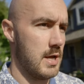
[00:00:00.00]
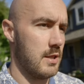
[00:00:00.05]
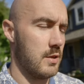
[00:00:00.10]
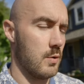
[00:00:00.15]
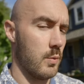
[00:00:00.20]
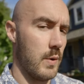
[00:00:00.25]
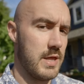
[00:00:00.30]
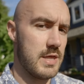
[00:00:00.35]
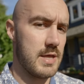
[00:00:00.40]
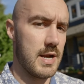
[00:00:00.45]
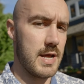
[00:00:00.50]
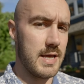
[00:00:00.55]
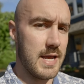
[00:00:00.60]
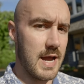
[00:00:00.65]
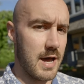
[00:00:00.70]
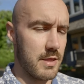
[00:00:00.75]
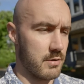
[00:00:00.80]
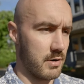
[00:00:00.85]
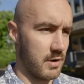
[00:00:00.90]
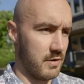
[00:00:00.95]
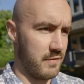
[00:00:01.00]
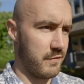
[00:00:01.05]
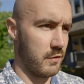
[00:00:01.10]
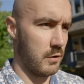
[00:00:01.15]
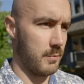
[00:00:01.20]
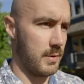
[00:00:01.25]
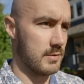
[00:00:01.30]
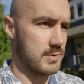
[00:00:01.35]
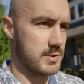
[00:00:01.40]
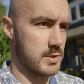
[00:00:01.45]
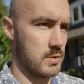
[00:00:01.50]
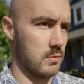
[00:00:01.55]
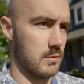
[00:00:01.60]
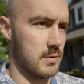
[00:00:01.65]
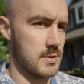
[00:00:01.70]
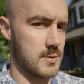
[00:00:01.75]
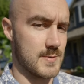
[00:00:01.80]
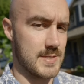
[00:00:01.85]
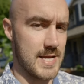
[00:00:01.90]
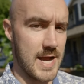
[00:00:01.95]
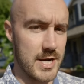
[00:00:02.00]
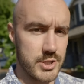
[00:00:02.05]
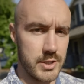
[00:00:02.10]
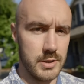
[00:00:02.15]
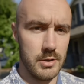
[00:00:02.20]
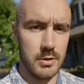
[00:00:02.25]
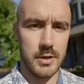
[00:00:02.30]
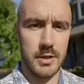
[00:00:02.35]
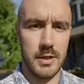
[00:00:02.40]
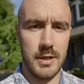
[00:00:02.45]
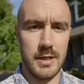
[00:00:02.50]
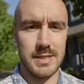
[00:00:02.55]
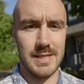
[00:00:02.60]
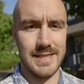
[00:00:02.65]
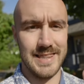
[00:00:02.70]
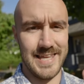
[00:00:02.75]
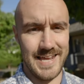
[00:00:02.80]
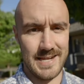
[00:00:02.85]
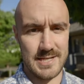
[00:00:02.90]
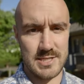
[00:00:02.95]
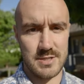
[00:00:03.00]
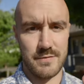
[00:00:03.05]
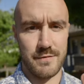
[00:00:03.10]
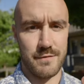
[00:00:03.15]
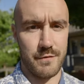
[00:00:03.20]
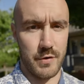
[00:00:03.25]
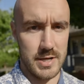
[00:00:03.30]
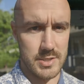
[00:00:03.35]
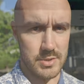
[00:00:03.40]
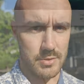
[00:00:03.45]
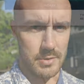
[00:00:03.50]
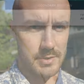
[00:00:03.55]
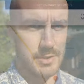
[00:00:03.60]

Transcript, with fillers: The way that I gathered info about schools was actually looking at the latest Fraser